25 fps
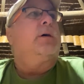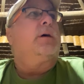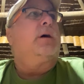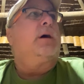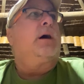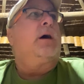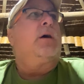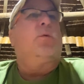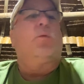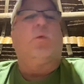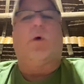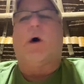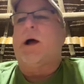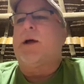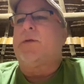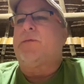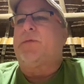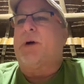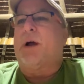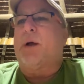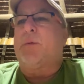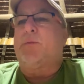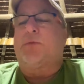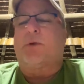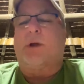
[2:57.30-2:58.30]
our
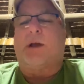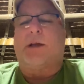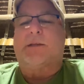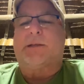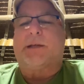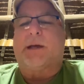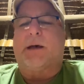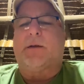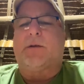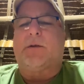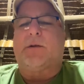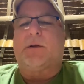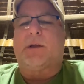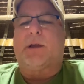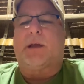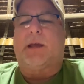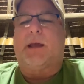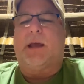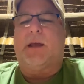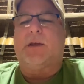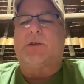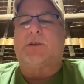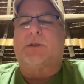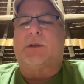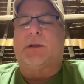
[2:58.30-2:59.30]
Wi-Fi breaks down on
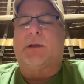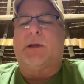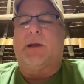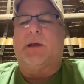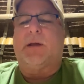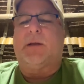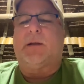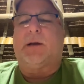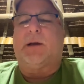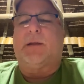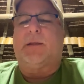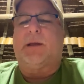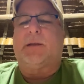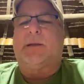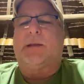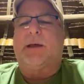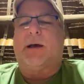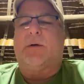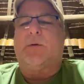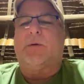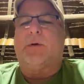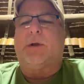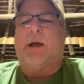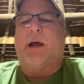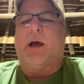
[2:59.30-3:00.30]
occasionally, and I think
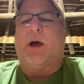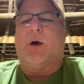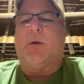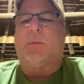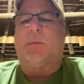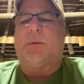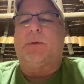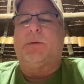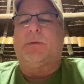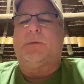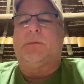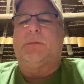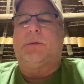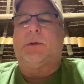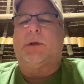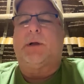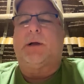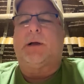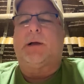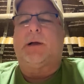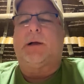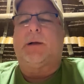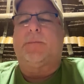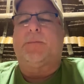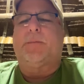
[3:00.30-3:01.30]
that would help.
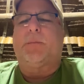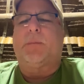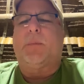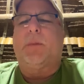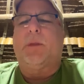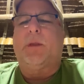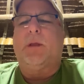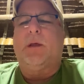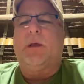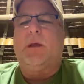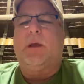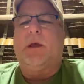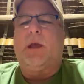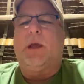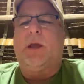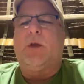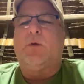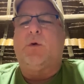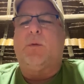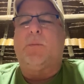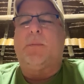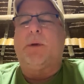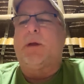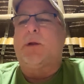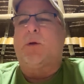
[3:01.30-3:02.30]
You
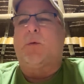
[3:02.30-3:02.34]
won't be able